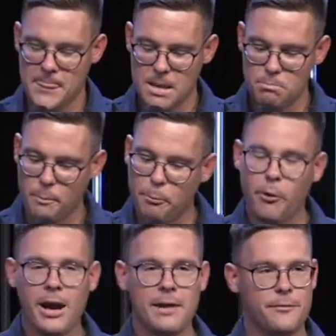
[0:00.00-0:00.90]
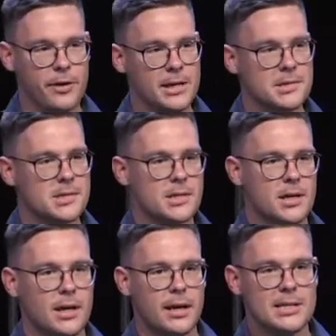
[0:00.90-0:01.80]
But prayer, friends,
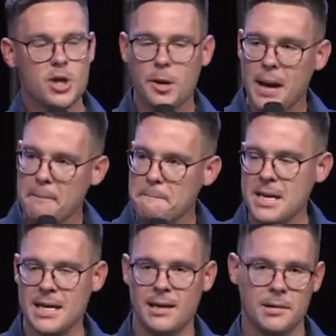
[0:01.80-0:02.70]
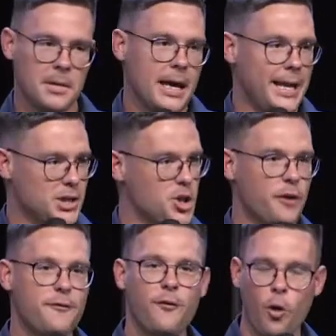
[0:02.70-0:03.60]
is not about me and it's not
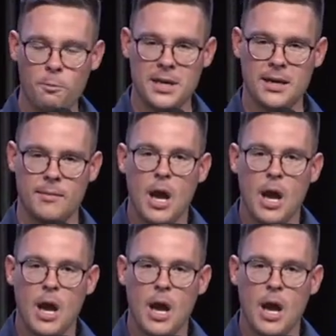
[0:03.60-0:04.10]
for me.